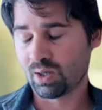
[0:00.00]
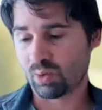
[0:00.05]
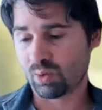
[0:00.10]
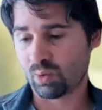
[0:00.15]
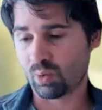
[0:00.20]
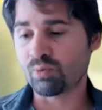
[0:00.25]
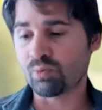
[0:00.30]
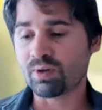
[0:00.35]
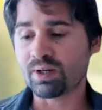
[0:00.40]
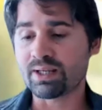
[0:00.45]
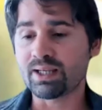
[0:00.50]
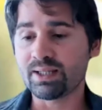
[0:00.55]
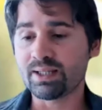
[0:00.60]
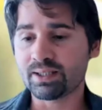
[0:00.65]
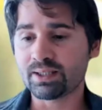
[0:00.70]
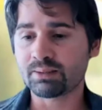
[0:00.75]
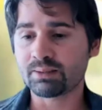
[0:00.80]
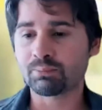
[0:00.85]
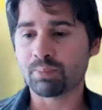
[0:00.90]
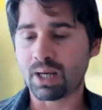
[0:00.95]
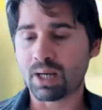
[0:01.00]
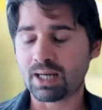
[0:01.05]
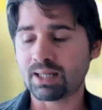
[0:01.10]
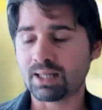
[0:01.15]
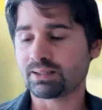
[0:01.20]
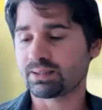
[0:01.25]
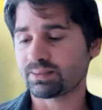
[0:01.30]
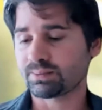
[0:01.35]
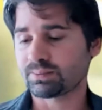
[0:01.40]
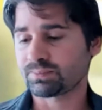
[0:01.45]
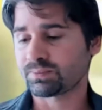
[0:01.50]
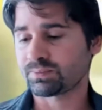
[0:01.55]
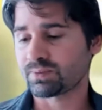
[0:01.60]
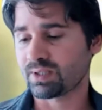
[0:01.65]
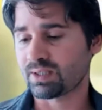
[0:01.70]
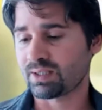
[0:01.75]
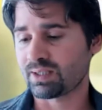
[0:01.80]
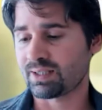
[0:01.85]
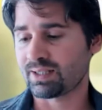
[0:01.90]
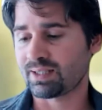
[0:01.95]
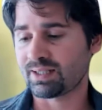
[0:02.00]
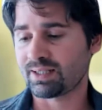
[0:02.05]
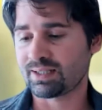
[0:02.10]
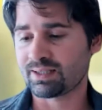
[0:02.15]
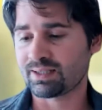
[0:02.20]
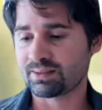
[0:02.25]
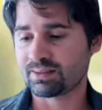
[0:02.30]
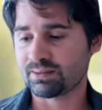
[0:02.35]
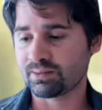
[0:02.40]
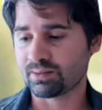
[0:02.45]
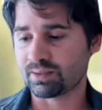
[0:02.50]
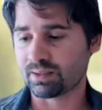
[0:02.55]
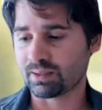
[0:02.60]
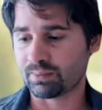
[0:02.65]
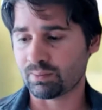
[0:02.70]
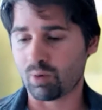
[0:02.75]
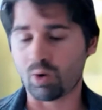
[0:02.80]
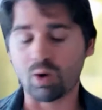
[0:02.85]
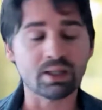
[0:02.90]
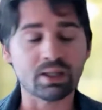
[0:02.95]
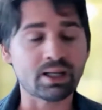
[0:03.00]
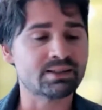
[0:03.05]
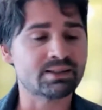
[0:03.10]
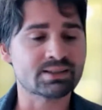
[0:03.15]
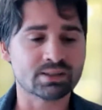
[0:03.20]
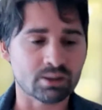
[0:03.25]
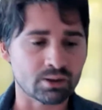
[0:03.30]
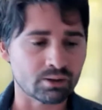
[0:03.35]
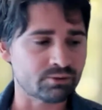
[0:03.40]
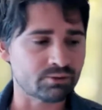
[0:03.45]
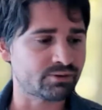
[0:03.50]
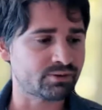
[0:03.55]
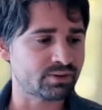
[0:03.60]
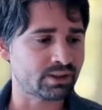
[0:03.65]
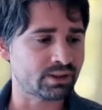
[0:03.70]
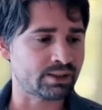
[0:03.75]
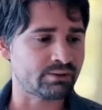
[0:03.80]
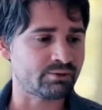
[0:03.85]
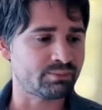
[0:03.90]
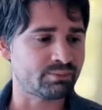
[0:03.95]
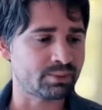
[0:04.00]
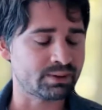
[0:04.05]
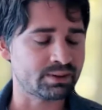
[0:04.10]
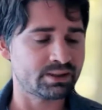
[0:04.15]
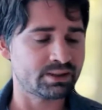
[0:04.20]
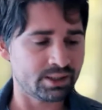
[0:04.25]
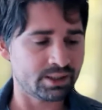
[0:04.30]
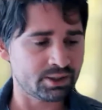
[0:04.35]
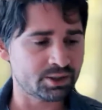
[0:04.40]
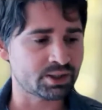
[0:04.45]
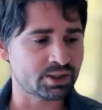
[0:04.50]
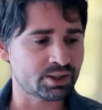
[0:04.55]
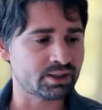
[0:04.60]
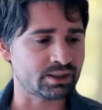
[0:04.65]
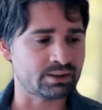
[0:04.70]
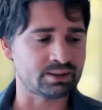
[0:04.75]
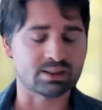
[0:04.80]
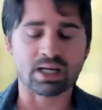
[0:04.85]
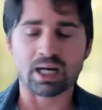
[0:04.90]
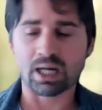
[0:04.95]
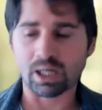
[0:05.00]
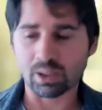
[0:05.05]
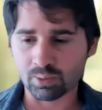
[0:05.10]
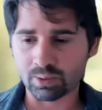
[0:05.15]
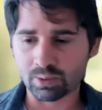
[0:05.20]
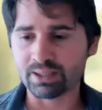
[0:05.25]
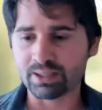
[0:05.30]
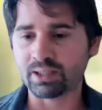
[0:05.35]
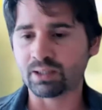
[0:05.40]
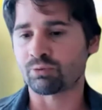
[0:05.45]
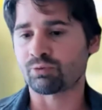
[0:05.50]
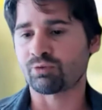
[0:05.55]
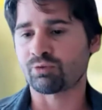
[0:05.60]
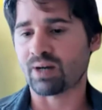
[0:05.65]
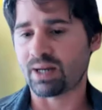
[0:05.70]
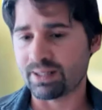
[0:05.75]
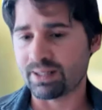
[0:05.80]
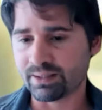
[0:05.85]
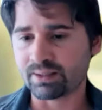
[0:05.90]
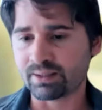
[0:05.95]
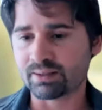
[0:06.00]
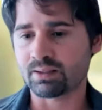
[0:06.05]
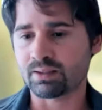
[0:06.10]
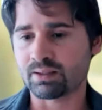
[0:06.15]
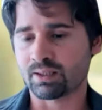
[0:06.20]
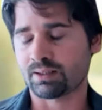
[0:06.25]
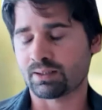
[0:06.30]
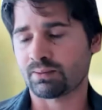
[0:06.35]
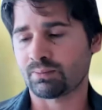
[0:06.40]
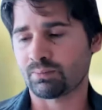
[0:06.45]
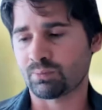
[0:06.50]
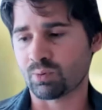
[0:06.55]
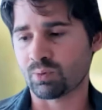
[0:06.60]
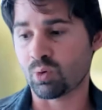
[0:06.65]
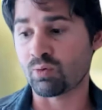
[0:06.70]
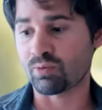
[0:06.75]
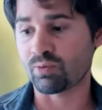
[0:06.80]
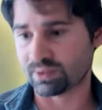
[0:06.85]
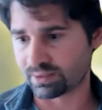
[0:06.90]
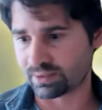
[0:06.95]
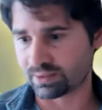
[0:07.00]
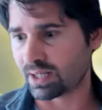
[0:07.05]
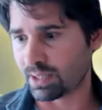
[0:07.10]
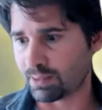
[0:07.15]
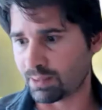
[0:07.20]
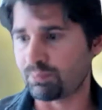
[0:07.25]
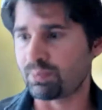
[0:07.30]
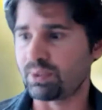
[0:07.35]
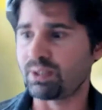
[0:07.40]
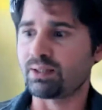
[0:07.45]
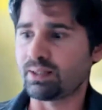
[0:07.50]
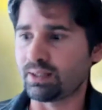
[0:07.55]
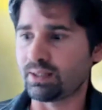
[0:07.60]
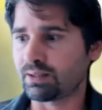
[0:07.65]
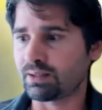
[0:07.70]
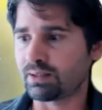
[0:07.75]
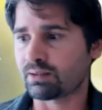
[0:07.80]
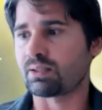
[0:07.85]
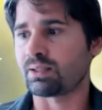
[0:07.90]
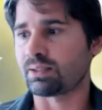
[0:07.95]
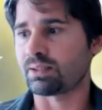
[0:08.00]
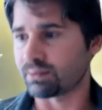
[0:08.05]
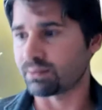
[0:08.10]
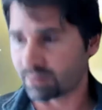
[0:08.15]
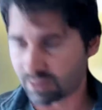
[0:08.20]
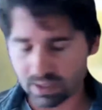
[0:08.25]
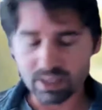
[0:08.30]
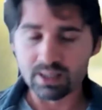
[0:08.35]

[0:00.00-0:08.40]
overheating part and all that stuff I've been teaching and calculating and finding over the time being here and